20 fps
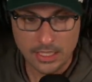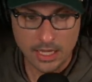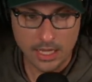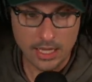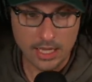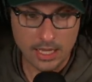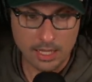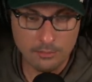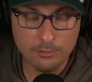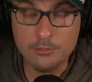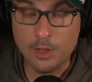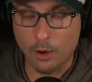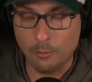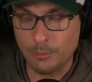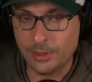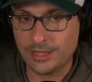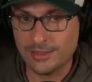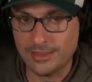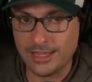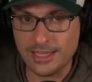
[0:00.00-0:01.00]
Uh, no,
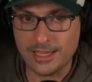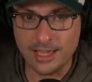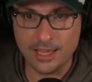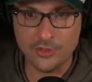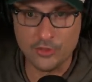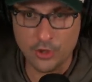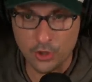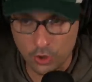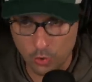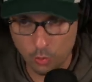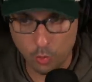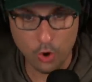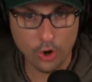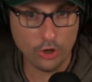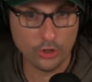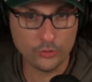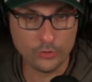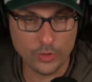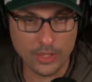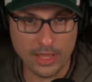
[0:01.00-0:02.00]
but the uh, the new
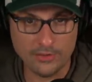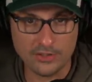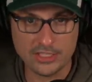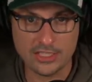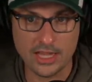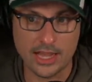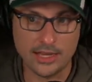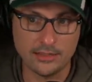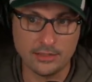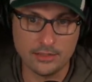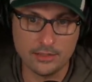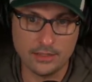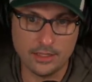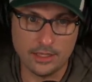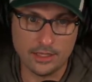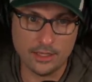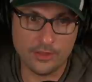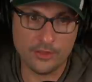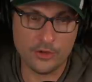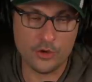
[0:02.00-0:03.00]
world will have a title.
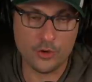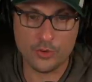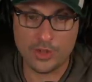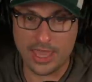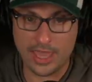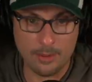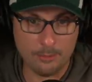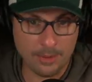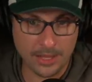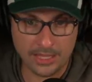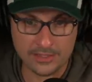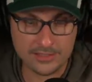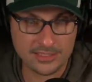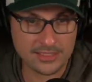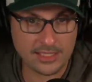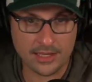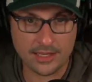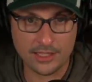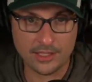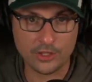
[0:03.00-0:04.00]
Uh, the new campaign
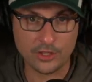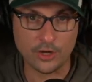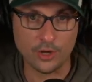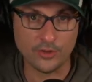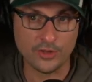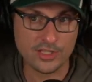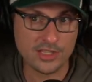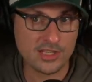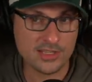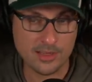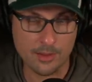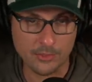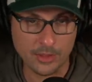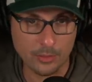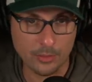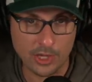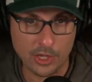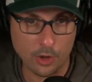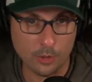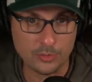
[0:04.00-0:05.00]
setting, you know, this is something
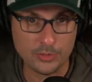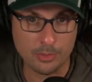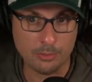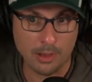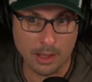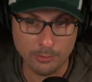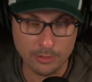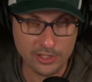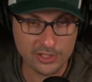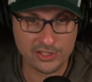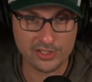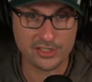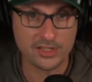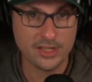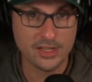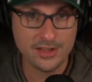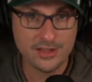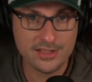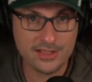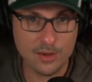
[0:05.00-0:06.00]
we hope to publish
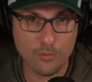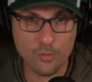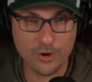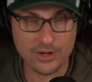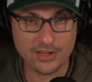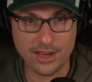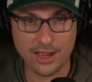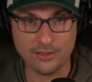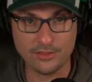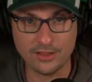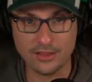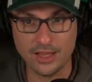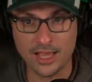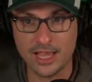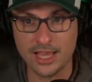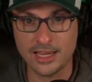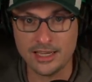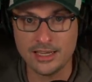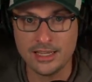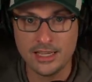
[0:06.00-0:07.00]
somewhere down the
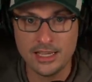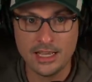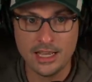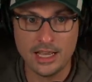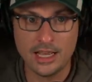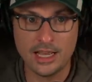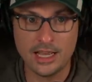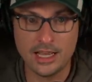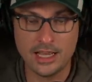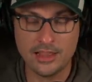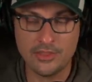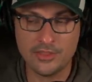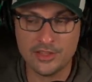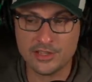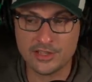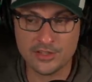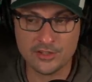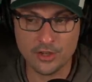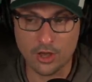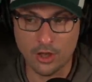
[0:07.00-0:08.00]
line. Uh,
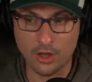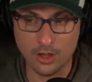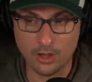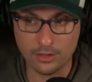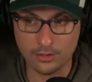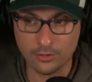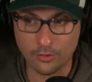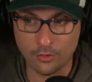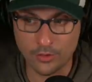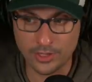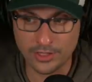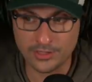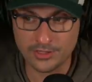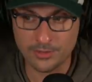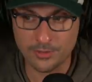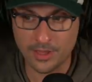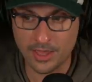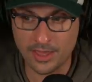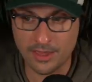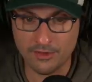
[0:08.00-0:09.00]
this is all going
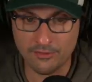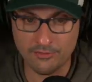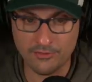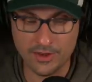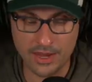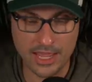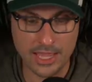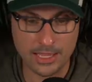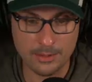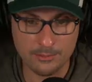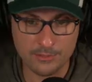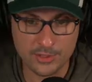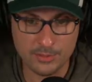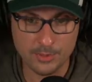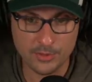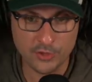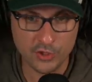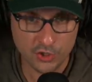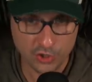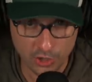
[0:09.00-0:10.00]
to have names,
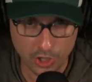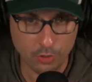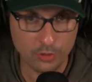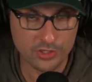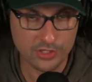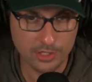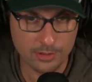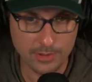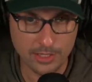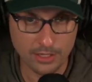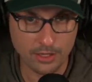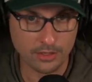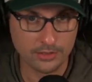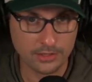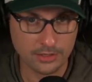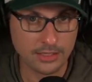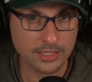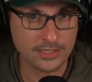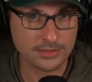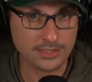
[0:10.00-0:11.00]
but the show is going to be called
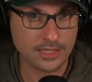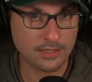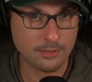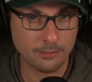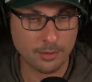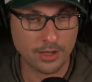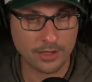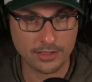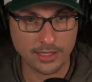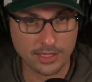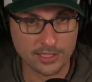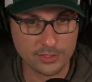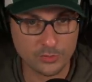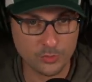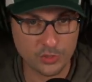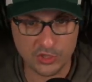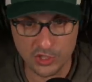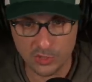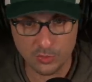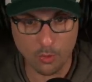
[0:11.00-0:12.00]
the Glass Cannon Podcast.
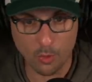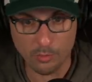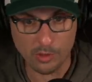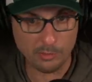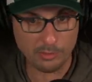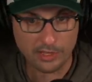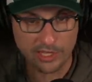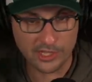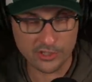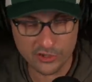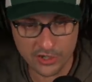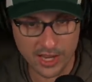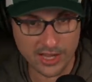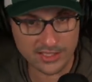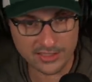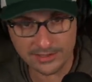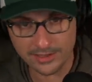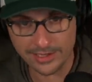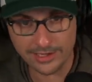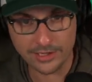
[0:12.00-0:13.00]
We just won't be playing
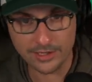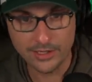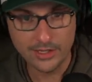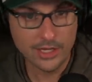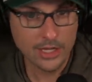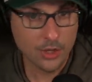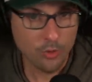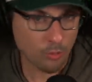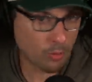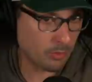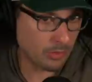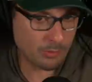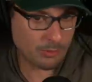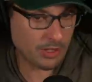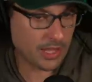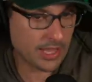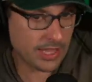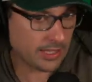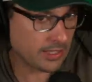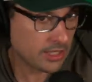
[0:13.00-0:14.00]
Giant Slayer. We'll be
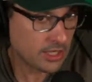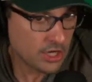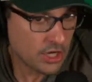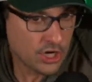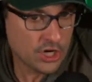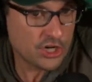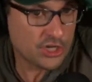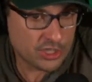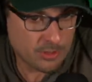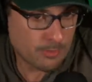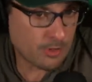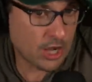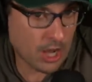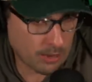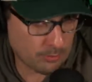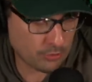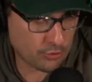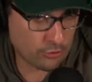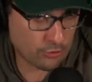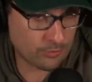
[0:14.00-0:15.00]
playing
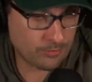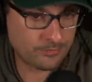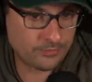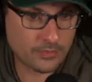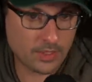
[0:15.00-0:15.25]
Shimanabadu.